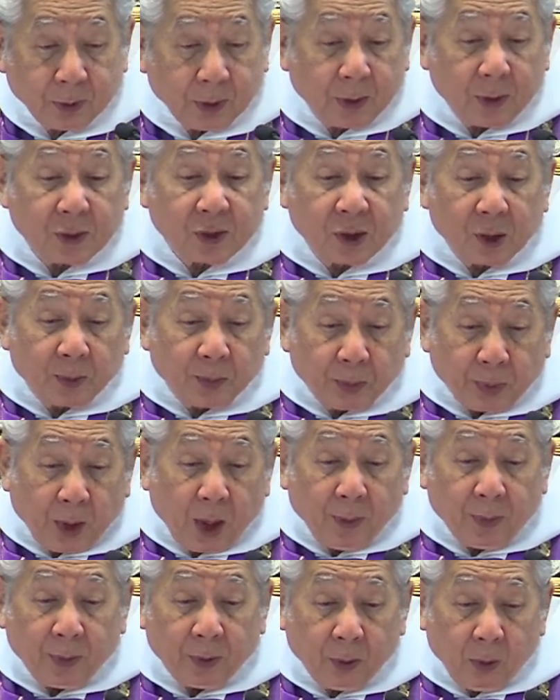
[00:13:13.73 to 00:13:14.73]
There is a
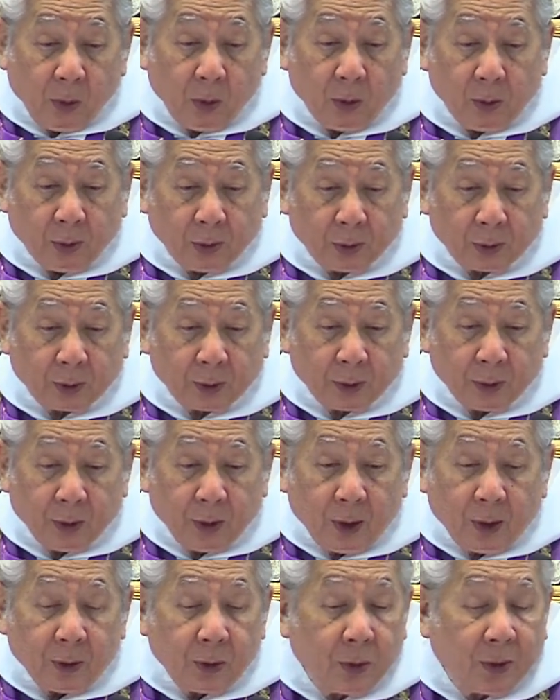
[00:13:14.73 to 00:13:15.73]
proper order.
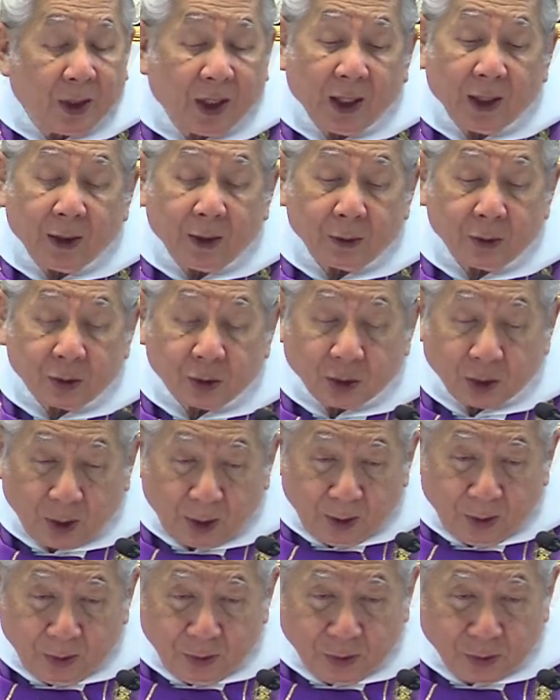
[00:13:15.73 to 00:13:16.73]
You cannot
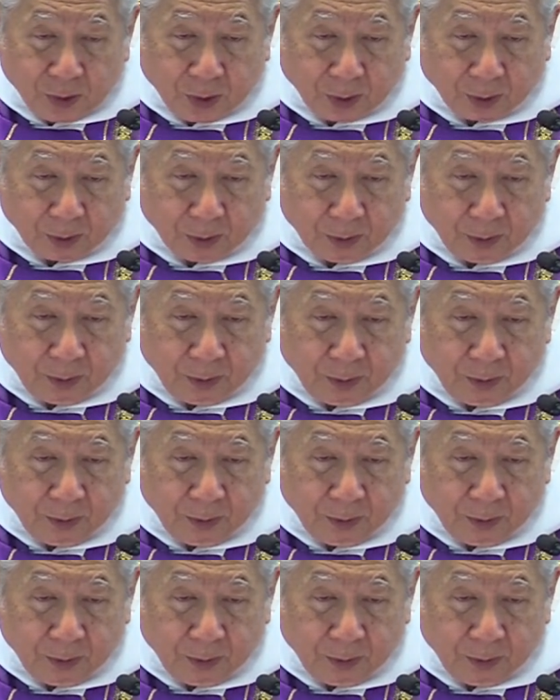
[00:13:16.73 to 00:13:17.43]
change it.